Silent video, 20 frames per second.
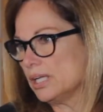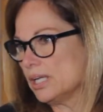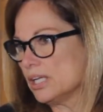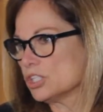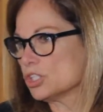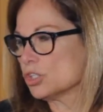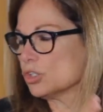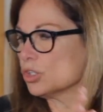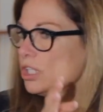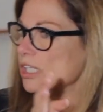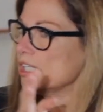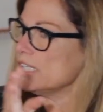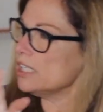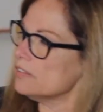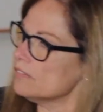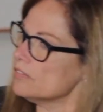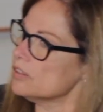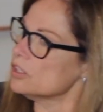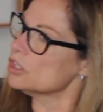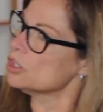So
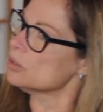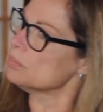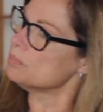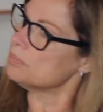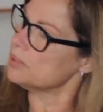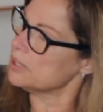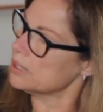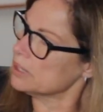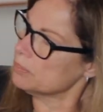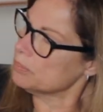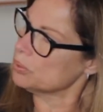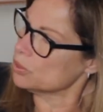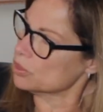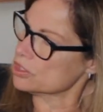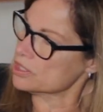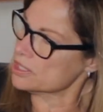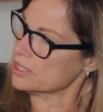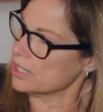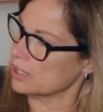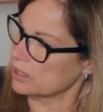even the big
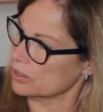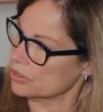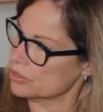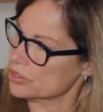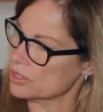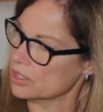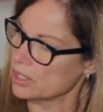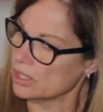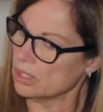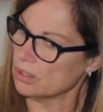booksellers